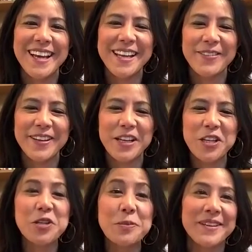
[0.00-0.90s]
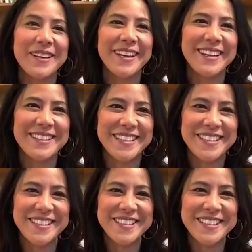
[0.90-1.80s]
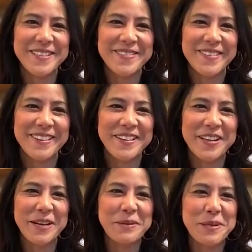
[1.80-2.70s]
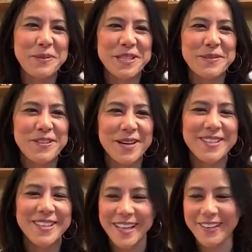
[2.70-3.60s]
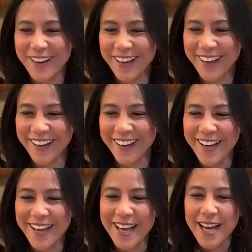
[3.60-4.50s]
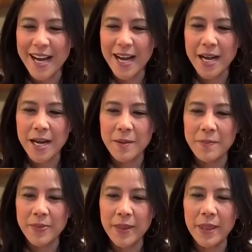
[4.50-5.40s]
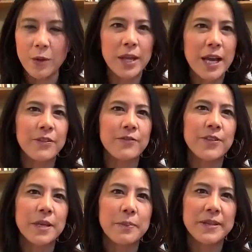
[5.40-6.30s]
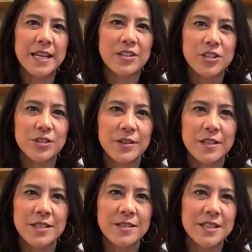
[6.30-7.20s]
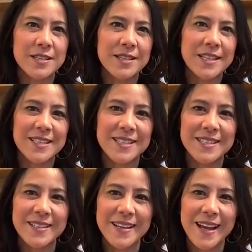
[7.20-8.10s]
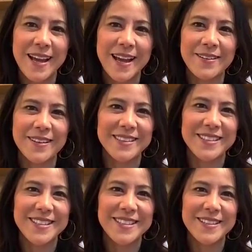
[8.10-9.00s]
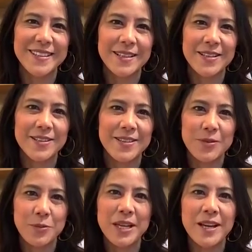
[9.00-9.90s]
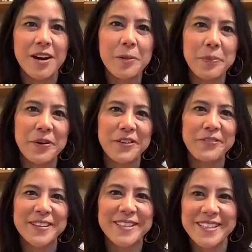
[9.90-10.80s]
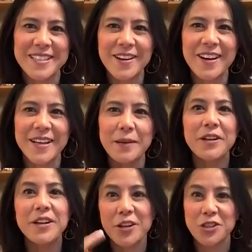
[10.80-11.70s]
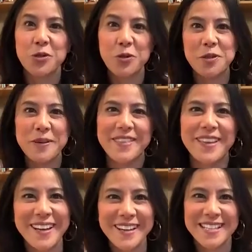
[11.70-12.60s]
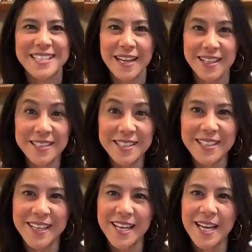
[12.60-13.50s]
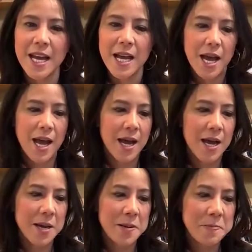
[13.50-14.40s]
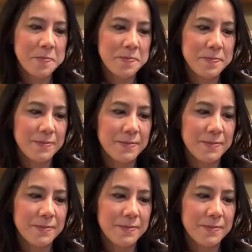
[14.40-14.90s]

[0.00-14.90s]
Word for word: living a human existence. I don't know how many people subscribe to that right here. Um, that we have infinite potential and there's no such thing as arrogance. we are perfect inside, and I'm going to talk about that in a second. Um,